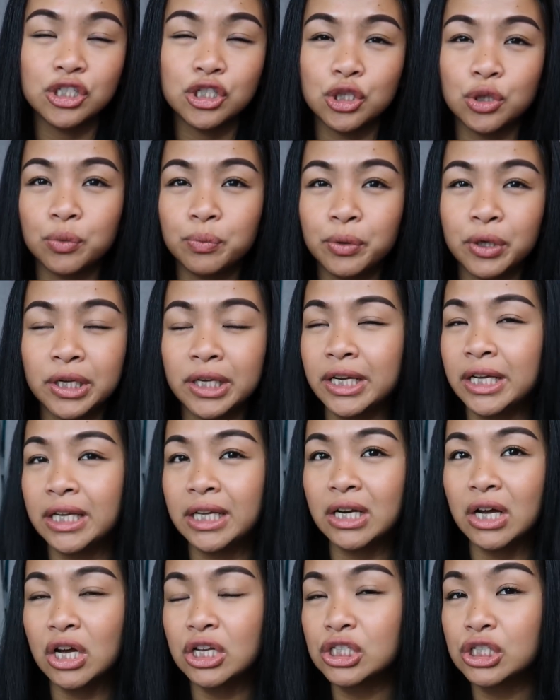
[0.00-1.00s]
do put
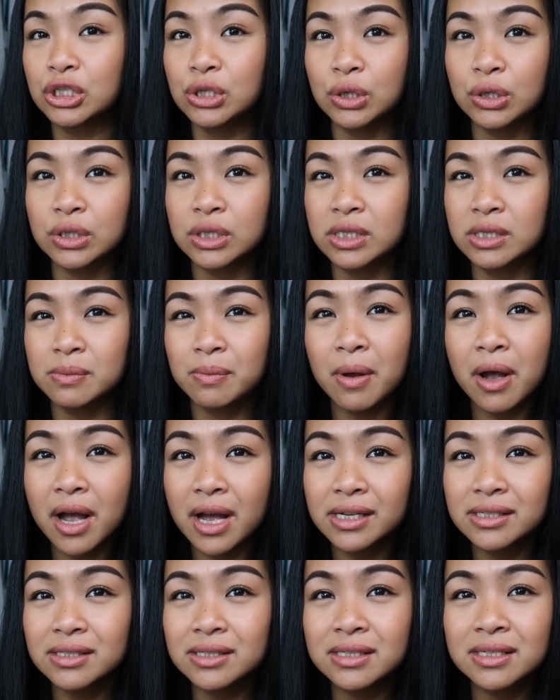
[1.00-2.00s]
it on certain
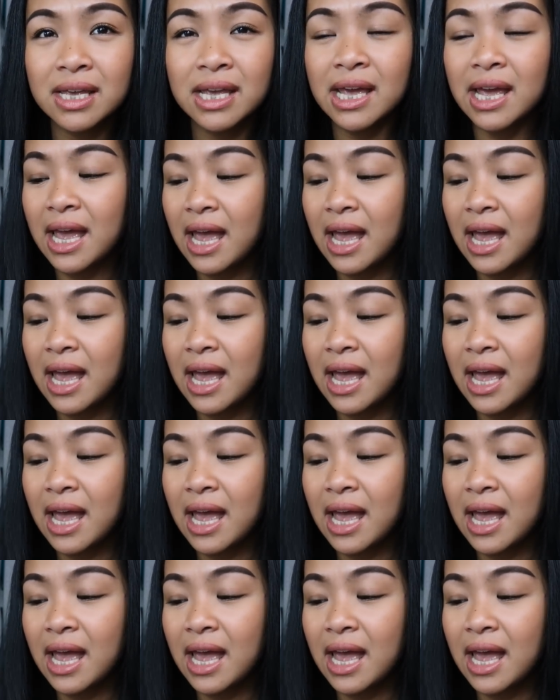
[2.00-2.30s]
spots